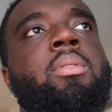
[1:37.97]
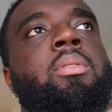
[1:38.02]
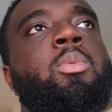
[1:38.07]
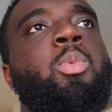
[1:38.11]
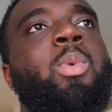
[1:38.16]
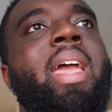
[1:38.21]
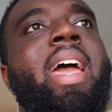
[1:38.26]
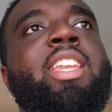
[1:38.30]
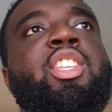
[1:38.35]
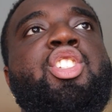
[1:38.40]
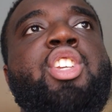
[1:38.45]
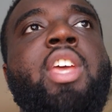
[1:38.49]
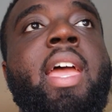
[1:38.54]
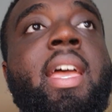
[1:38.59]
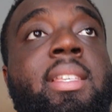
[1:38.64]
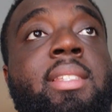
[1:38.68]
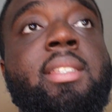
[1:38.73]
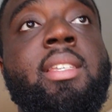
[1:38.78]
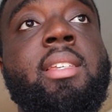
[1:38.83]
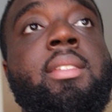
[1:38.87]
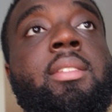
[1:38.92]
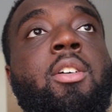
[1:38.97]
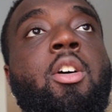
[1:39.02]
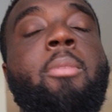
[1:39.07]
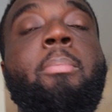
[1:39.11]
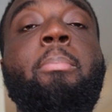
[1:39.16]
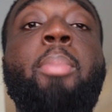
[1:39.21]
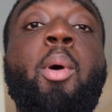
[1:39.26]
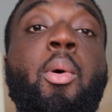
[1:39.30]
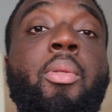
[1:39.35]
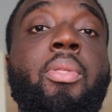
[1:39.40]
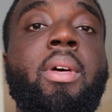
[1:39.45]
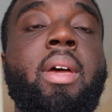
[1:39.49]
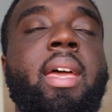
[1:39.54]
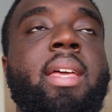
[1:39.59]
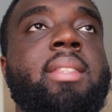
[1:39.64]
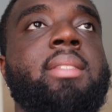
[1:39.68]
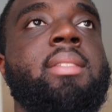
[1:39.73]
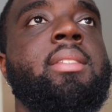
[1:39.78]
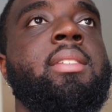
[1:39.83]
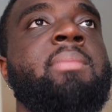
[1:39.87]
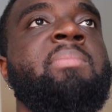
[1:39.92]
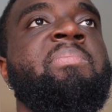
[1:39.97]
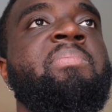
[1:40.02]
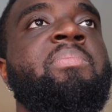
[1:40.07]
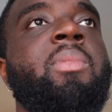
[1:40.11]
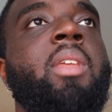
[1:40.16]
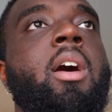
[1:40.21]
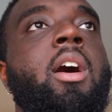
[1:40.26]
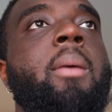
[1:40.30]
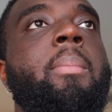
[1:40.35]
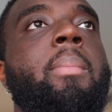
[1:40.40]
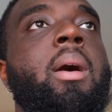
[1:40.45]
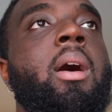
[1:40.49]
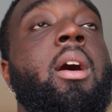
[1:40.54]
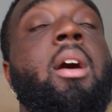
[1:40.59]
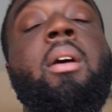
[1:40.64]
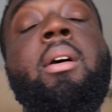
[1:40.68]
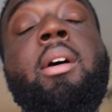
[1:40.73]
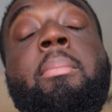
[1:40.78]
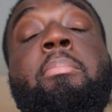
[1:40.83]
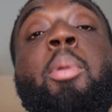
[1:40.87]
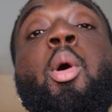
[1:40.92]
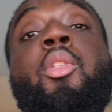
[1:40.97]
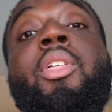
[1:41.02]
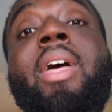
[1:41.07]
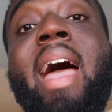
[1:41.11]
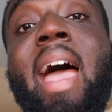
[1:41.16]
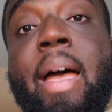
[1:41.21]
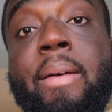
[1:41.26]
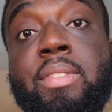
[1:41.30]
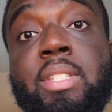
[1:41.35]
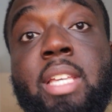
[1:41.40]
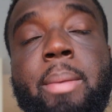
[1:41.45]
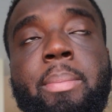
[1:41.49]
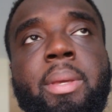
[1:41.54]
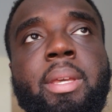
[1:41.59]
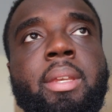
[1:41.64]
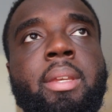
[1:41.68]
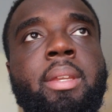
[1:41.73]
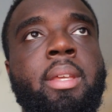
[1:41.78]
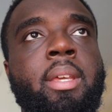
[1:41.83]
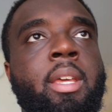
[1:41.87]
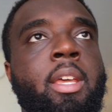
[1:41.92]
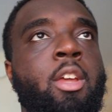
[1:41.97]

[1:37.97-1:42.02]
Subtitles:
We had chances on both ends, in both halves, I mean.